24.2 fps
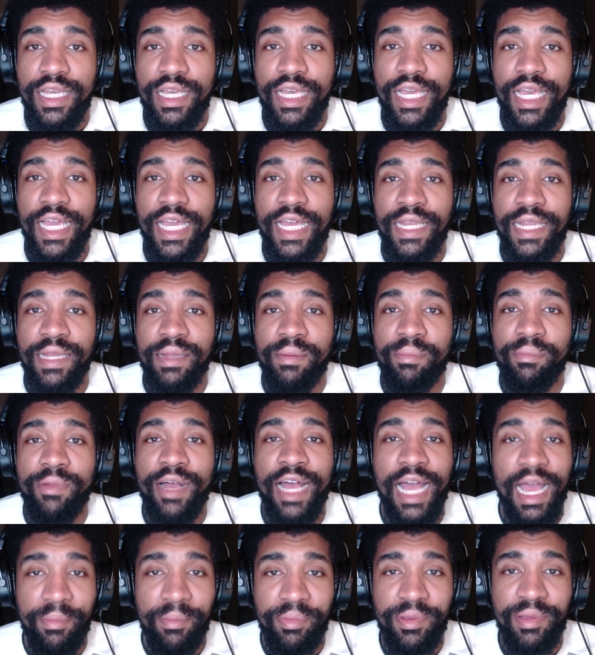And
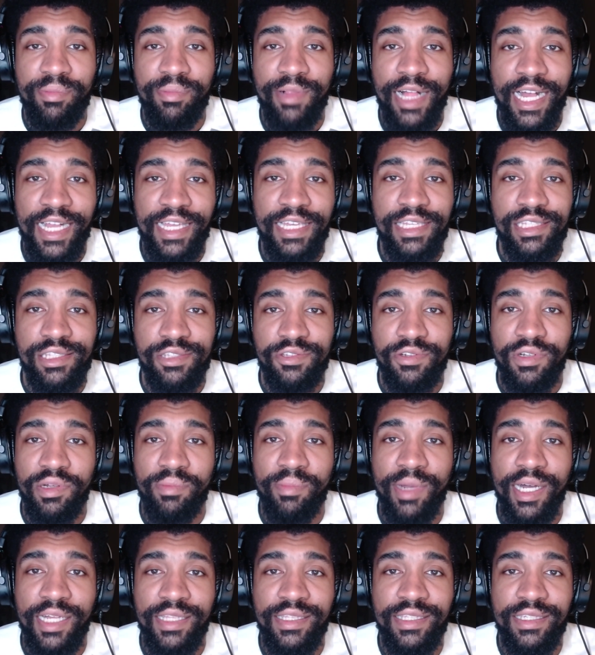happy Black History
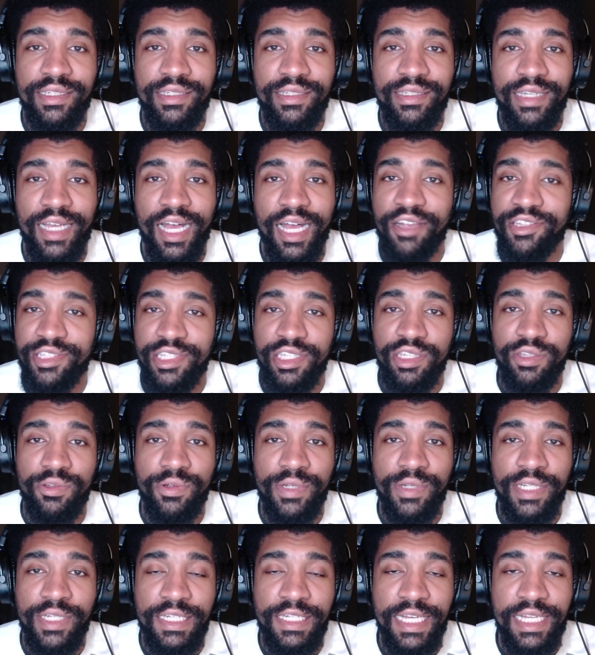Month. I'll see you
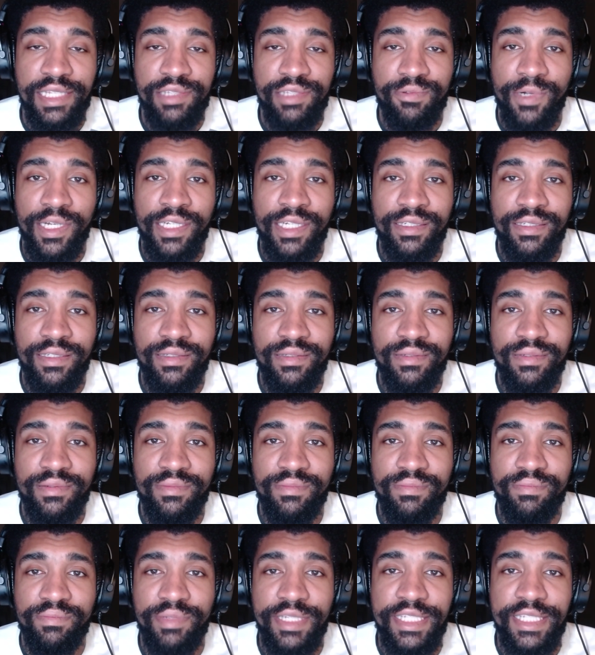in the next one.
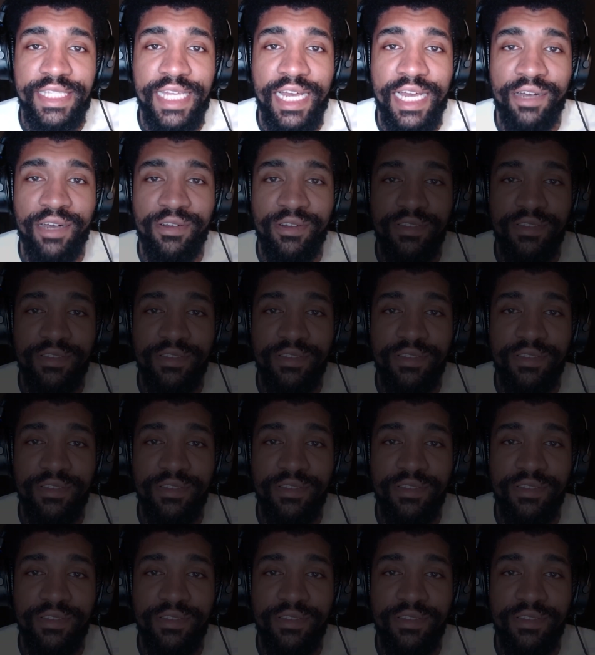Peace out.